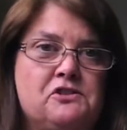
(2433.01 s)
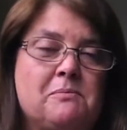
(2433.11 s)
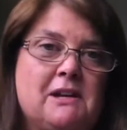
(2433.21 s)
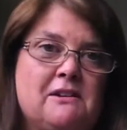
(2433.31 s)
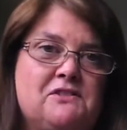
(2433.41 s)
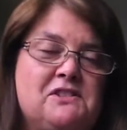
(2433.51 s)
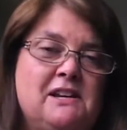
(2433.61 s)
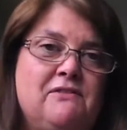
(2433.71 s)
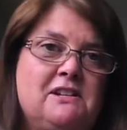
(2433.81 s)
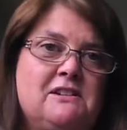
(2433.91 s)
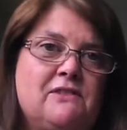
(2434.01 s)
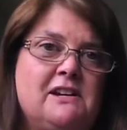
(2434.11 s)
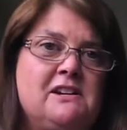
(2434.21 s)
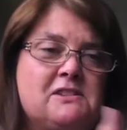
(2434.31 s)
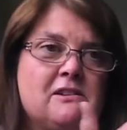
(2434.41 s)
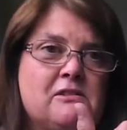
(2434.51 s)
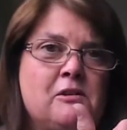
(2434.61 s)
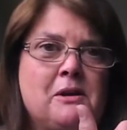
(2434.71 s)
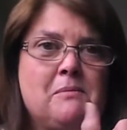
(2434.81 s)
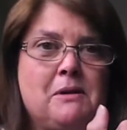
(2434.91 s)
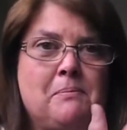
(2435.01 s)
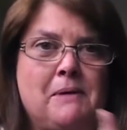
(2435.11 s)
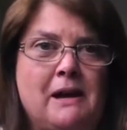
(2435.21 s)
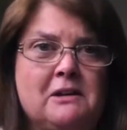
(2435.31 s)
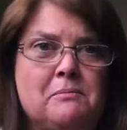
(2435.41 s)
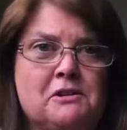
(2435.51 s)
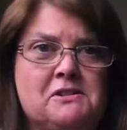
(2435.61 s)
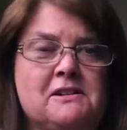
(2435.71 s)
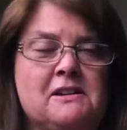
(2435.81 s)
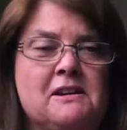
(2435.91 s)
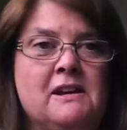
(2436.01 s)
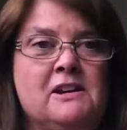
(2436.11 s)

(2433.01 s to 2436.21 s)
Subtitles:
some kind of safety device, that there might be a panic button.